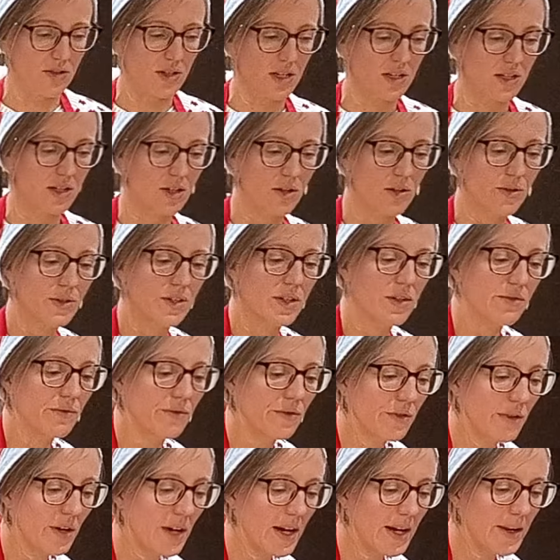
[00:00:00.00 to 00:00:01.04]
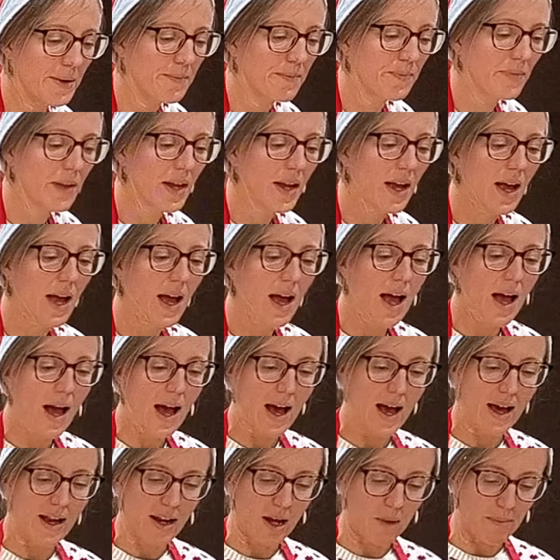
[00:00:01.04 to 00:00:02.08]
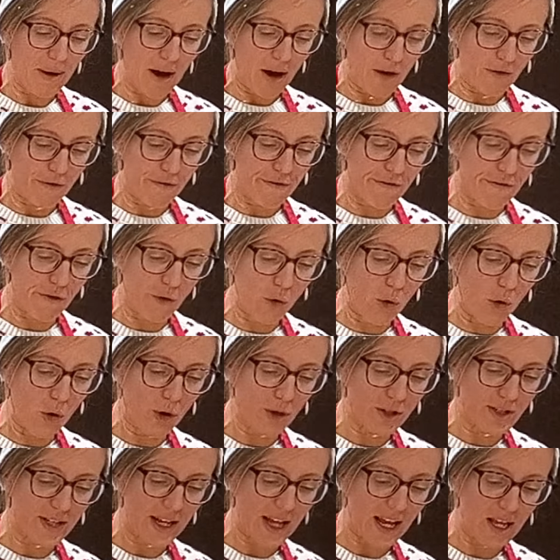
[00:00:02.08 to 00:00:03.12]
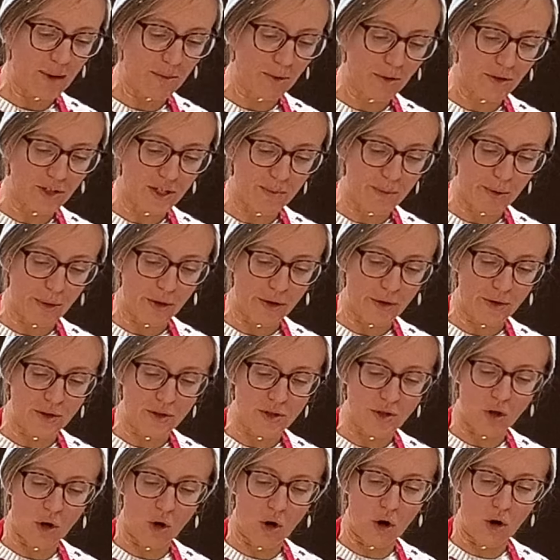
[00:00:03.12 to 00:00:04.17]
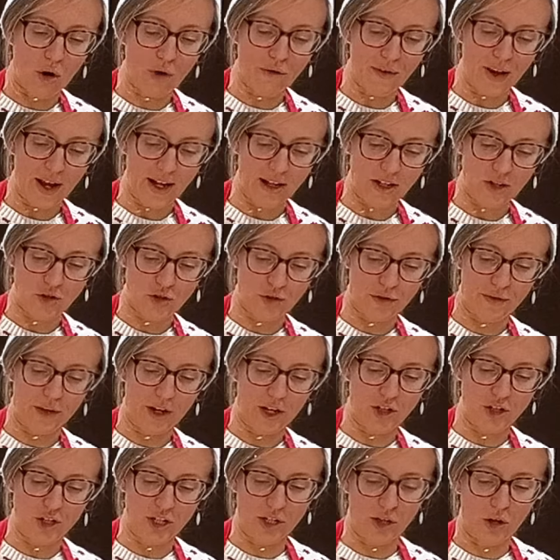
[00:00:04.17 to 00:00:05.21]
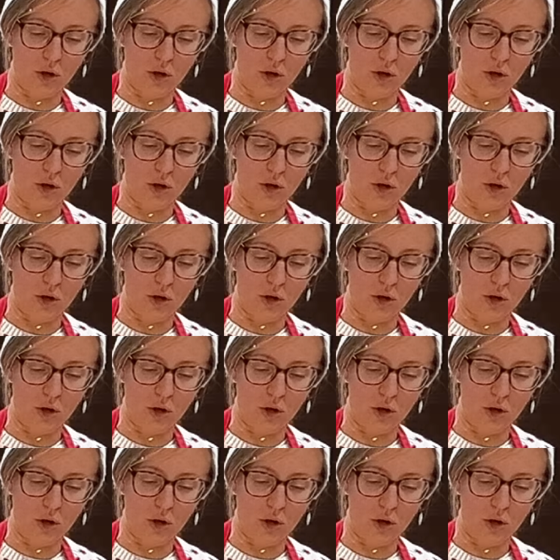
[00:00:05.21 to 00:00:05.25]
it's gluten-free. And about 4 tablespoons of extra virgin